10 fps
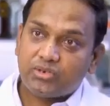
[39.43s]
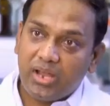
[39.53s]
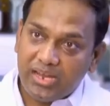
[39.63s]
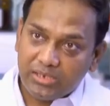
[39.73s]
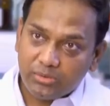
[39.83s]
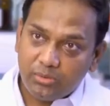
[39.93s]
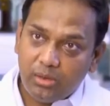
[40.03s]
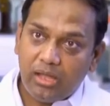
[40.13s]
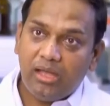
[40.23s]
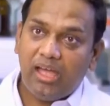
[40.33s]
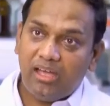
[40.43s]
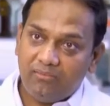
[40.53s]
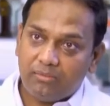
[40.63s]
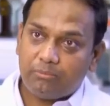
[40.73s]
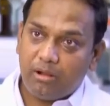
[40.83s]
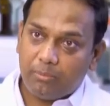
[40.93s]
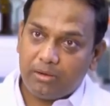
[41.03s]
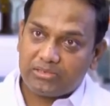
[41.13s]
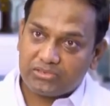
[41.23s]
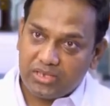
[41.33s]
try to have the proper
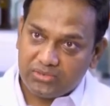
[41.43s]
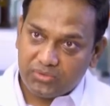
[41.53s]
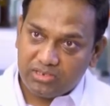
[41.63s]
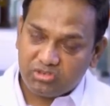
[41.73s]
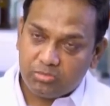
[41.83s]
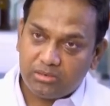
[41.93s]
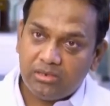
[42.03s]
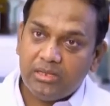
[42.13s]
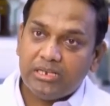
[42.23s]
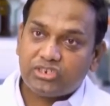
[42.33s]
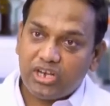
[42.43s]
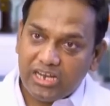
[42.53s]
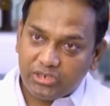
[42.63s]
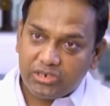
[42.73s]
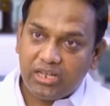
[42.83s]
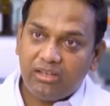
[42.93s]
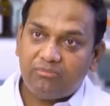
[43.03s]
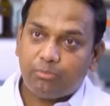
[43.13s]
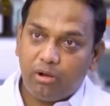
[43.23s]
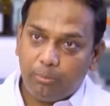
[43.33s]
exercise regimen, try to
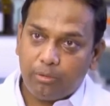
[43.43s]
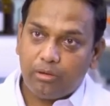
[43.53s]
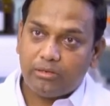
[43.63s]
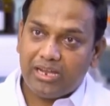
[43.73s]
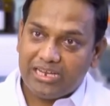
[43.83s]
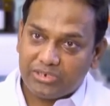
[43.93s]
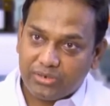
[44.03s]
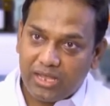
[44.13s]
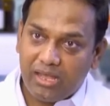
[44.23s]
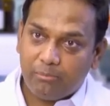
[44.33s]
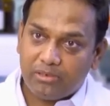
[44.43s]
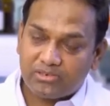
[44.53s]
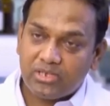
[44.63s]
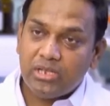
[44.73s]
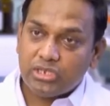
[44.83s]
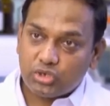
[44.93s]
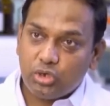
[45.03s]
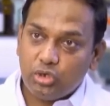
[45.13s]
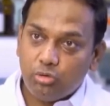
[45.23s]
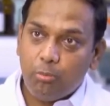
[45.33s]
have proper dietary habits so
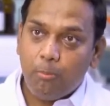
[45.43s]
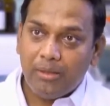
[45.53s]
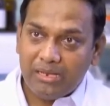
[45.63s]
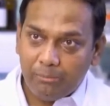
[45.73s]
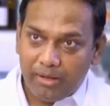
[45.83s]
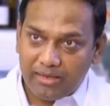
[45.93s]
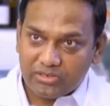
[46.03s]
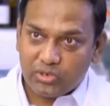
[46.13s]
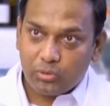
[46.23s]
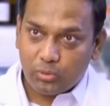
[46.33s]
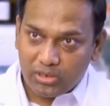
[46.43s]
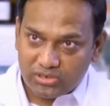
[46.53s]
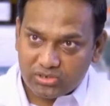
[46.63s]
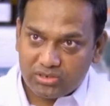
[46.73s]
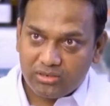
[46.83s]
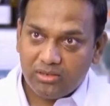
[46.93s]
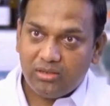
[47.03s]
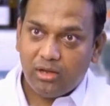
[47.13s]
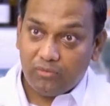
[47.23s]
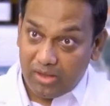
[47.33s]
you minimize your risk
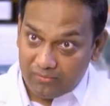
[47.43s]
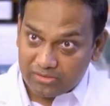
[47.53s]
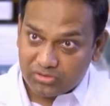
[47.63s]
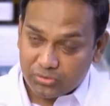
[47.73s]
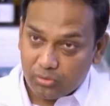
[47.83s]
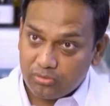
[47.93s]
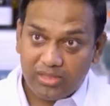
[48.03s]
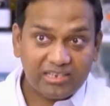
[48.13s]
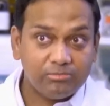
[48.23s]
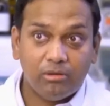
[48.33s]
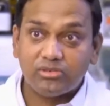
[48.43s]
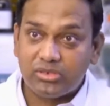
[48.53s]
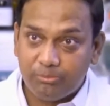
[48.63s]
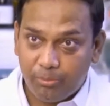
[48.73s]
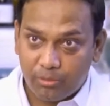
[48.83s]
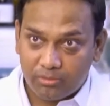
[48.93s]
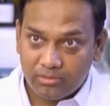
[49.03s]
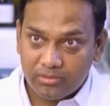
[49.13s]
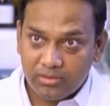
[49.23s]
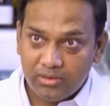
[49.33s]
of having stroke. That's most
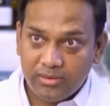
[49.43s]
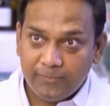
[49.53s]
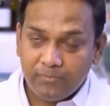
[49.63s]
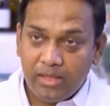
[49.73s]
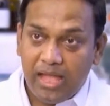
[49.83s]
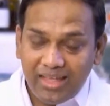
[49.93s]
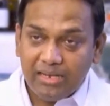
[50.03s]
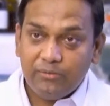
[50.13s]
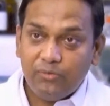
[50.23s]
important. And